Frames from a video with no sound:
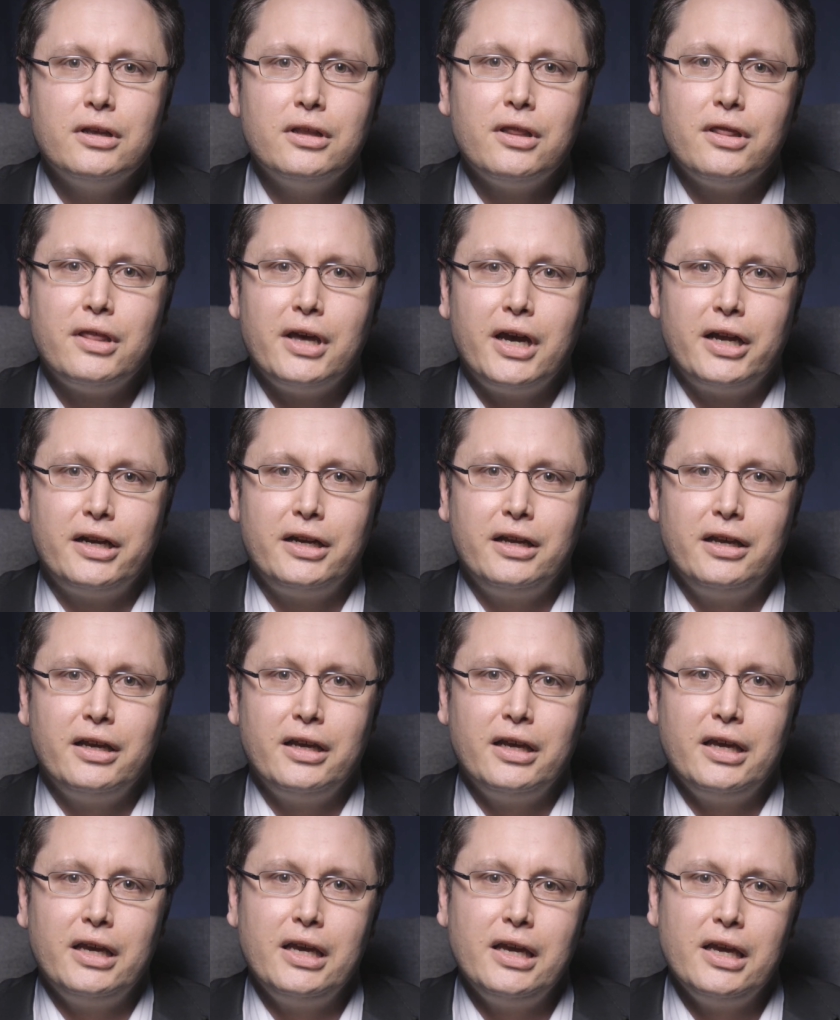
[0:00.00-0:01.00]
that
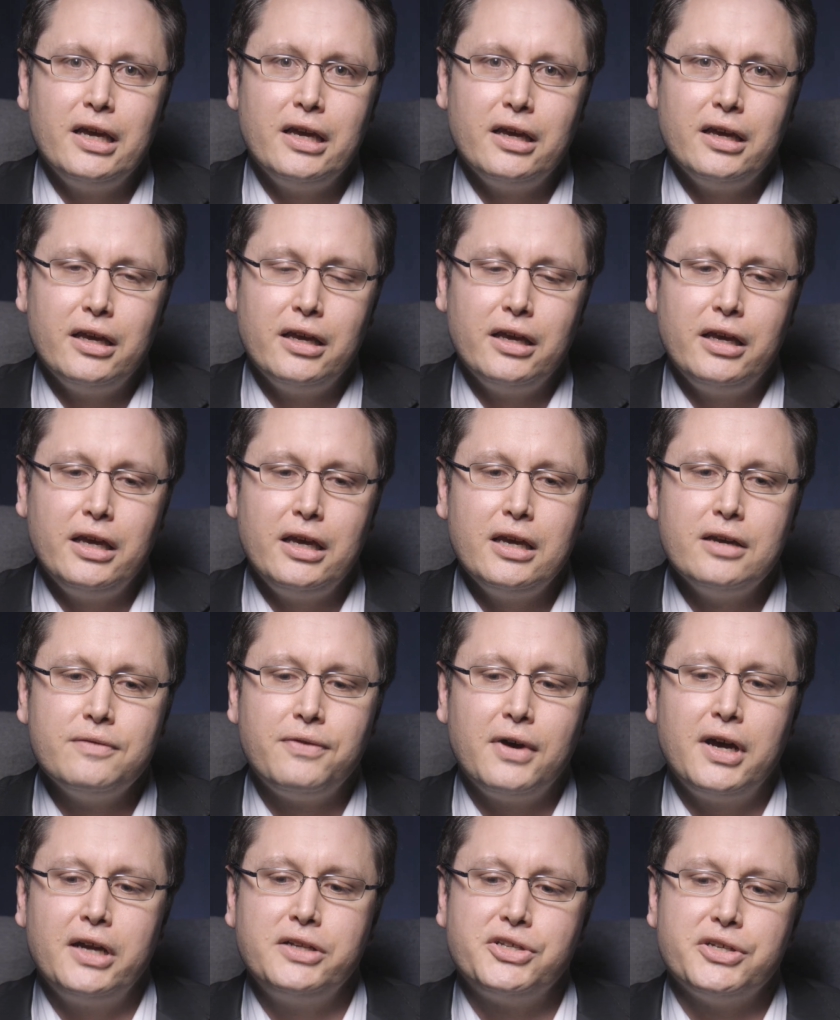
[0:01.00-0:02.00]

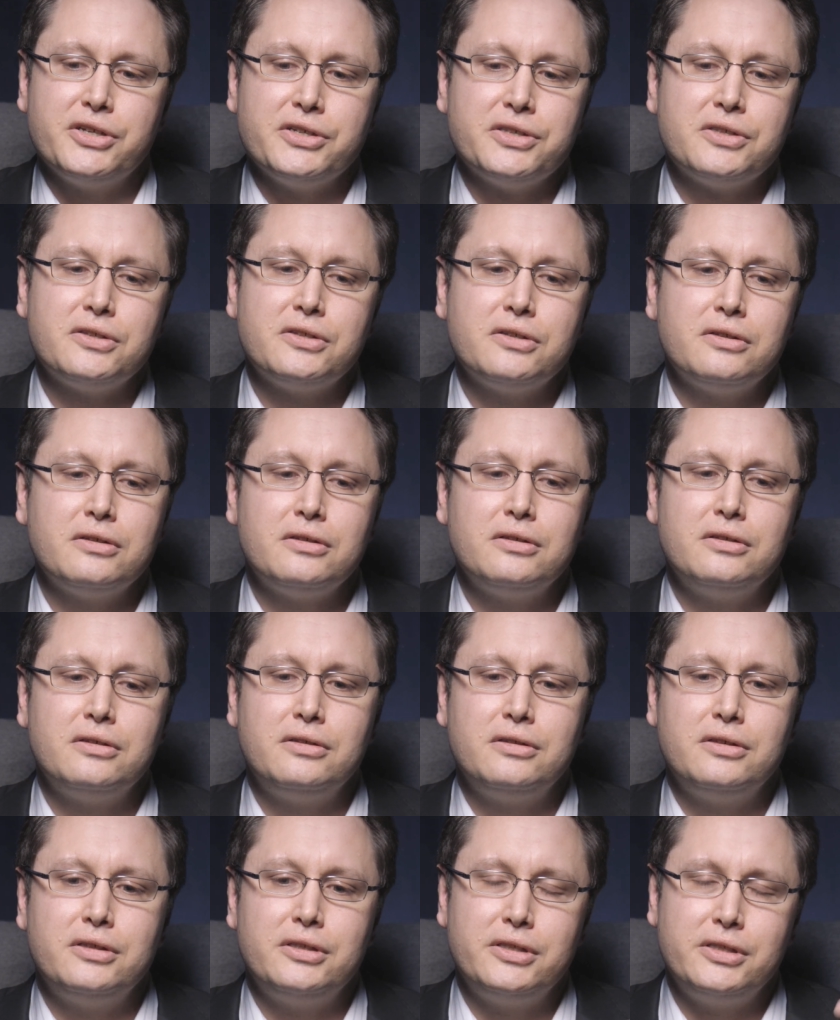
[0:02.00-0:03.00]
if I just
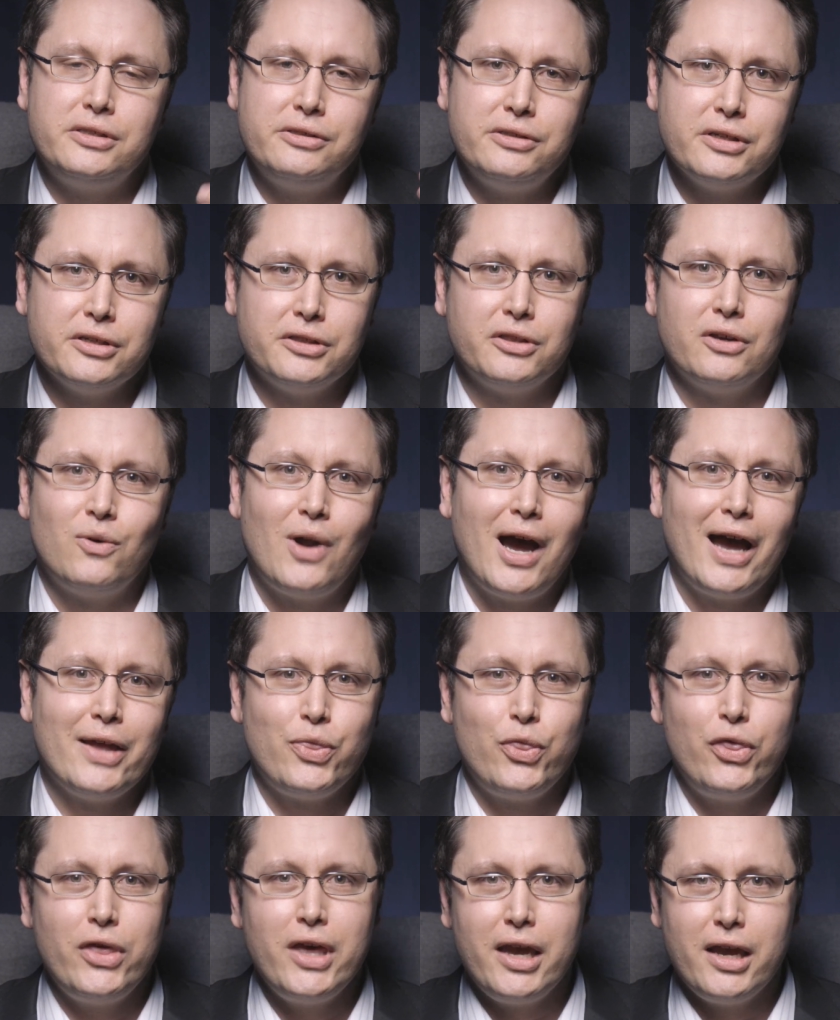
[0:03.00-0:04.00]
did the
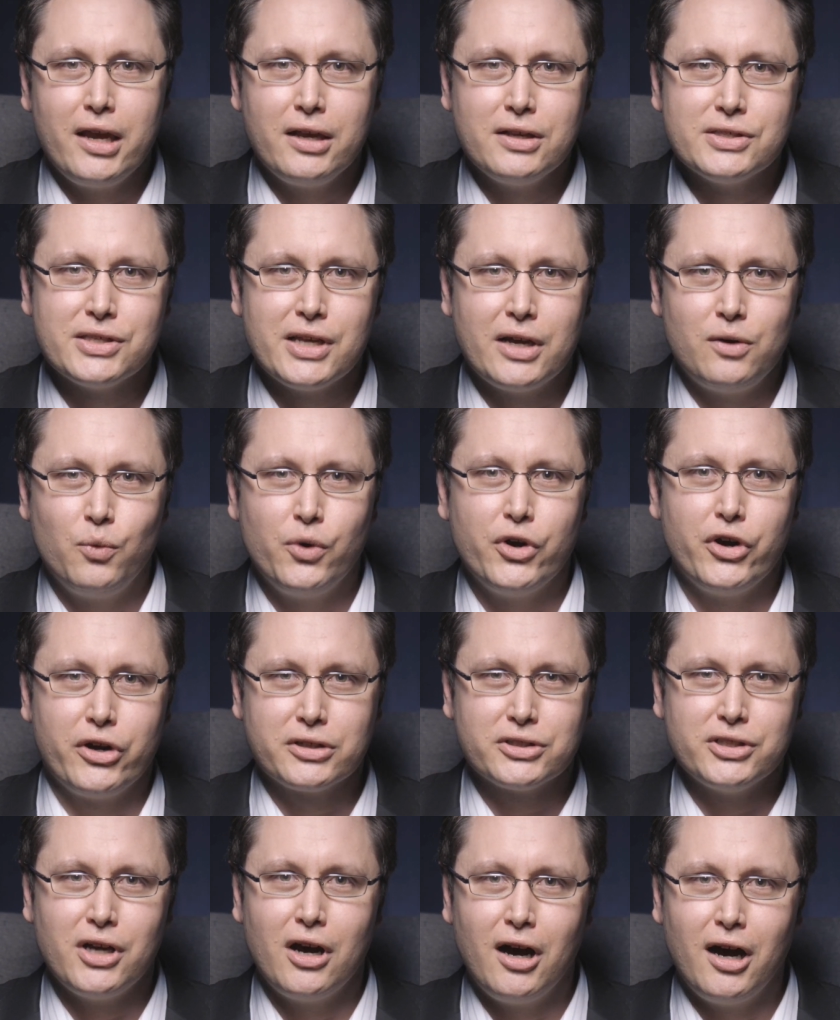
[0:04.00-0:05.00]
right things and
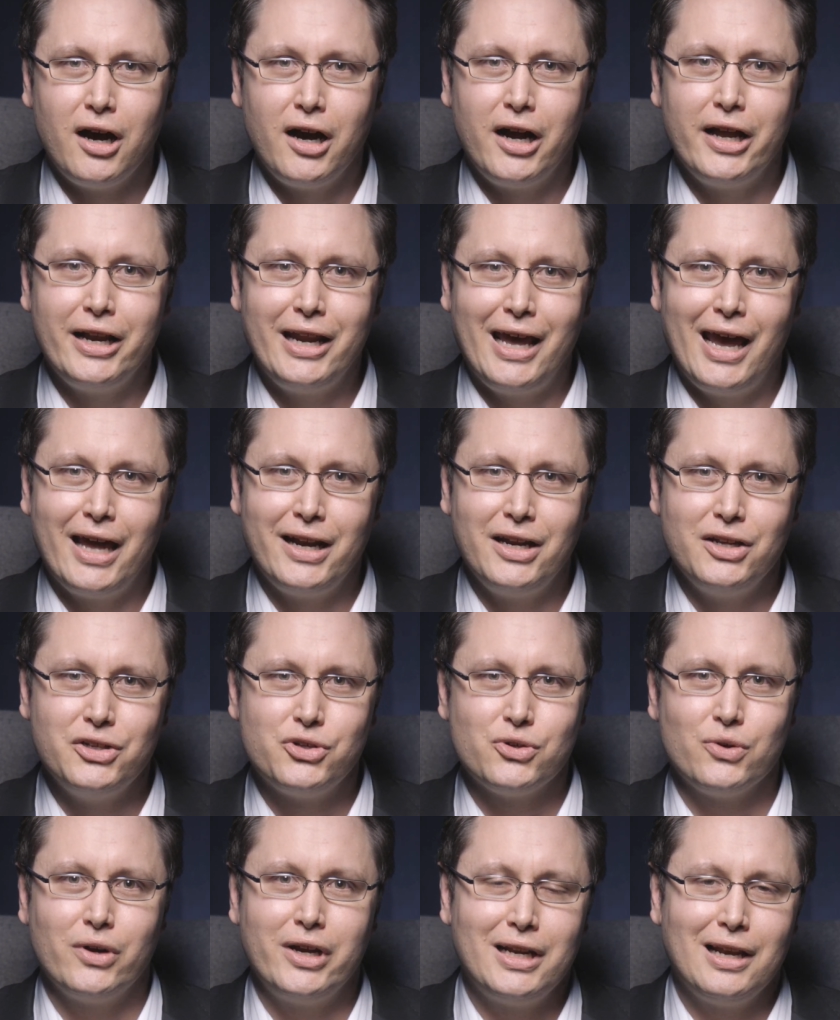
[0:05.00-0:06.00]
worked hard and
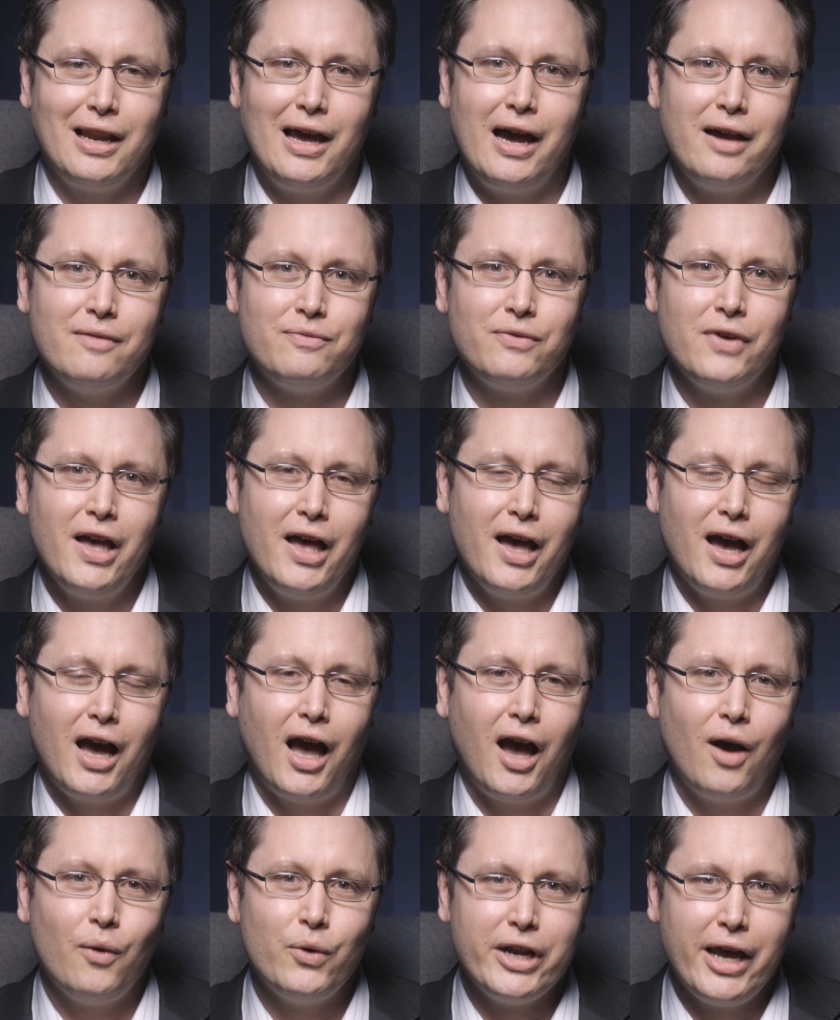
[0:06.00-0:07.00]
enjoyed life,
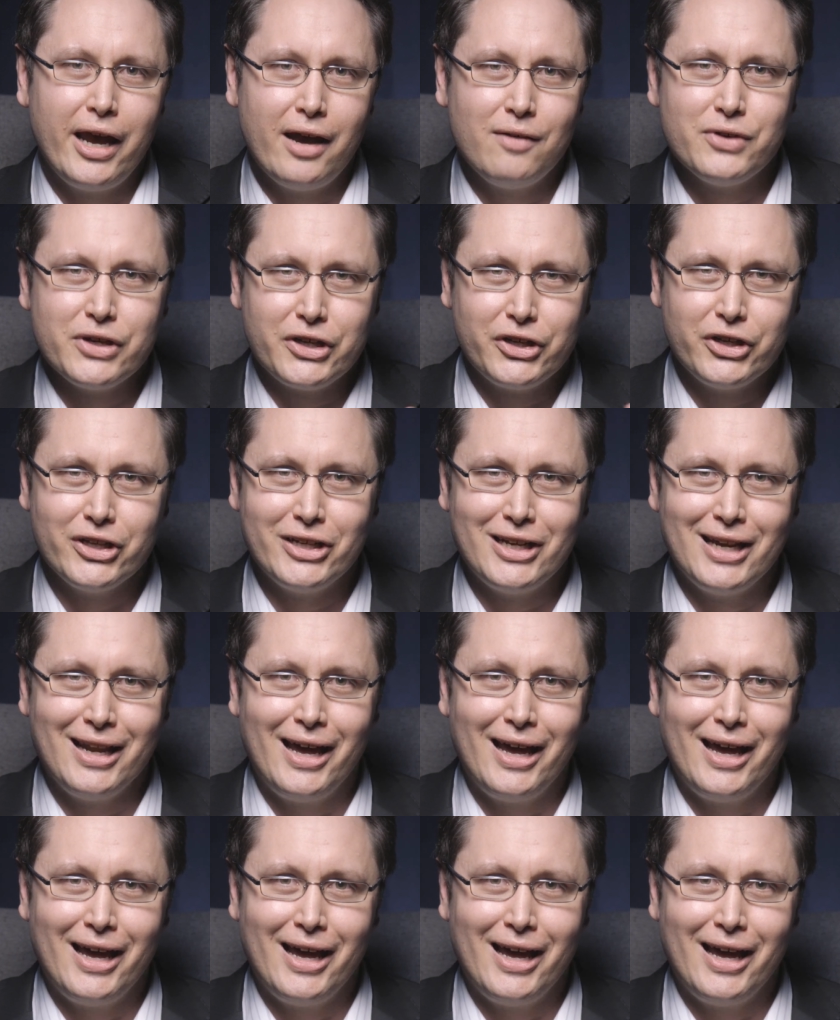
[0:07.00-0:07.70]
I would have a good